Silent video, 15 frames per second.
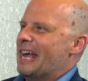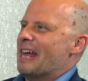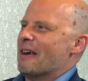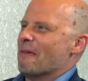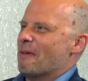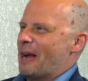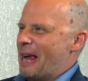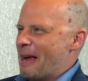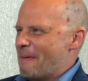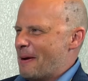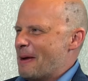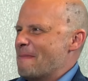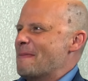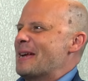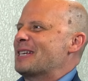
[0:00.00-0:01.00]
And it, yeah.
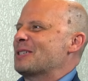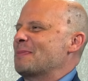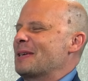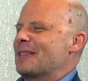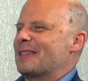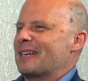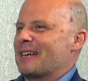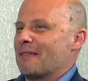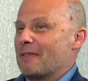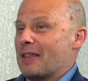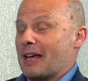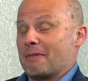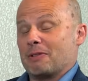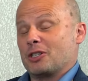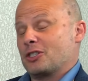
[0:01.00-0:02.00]
it makes me think of
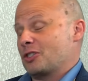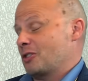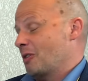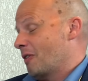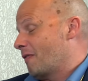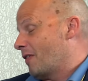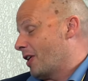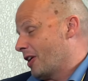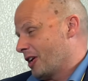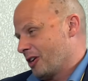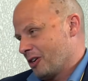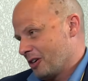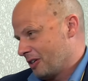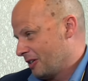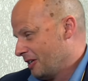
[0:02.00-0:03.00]
that, which you're very
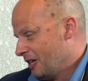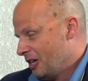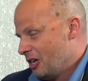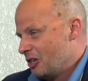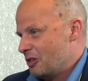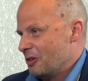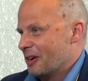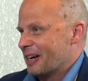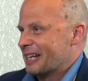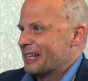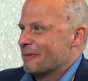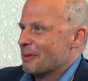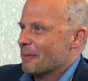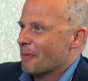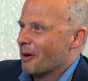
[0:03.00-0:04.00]
good. Do not
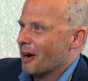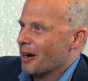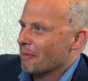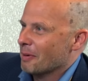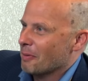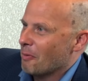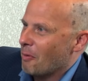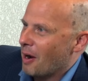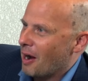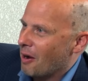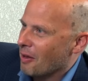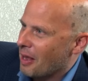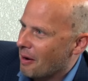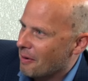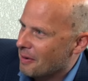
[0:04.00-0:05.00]
get me wrong, but wow,
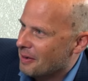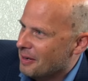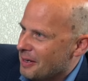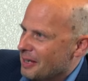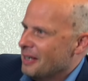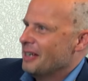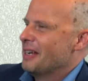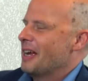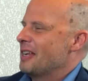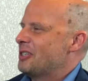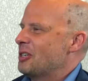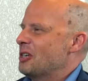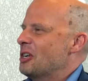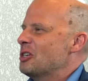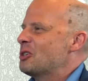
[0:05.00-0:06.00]
that, it's
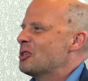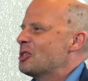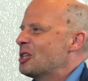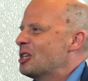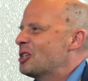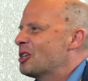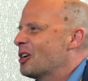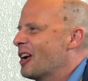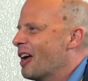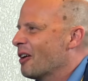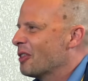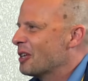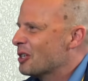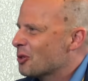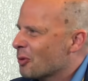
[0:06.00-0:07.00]
an interesting turn how
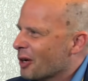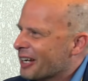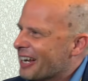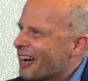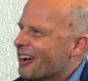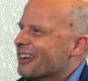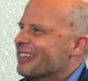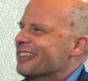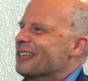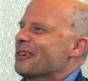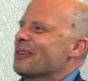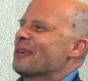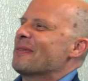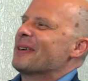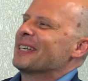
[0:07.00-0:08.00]
things work out, you know
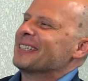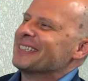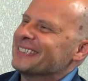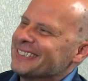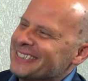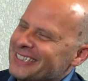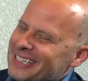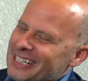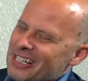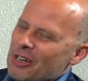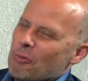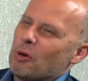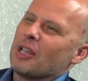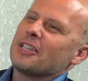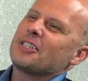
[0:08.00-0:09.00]
what I mean? Yeah. yeah.
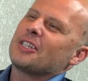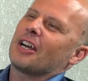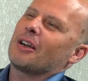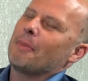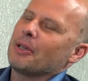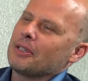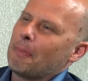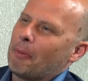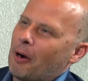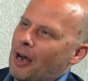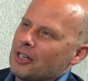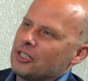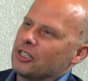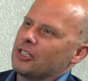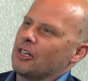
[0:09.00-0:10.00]
Well, let's talk about the
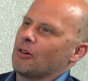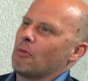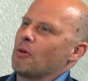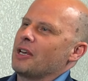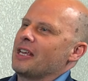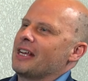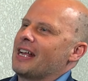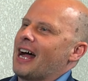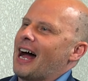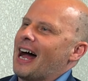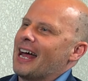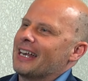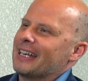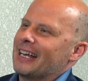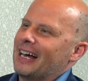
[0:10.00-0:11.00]
project here. What do you
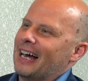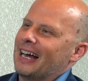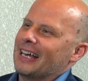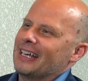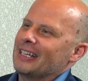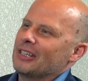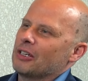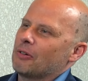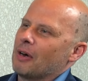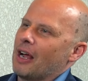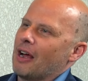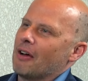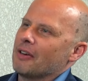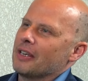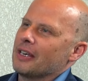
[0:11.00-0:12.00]
got uh, in the
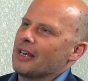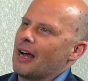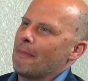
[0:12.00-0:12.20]
ground? And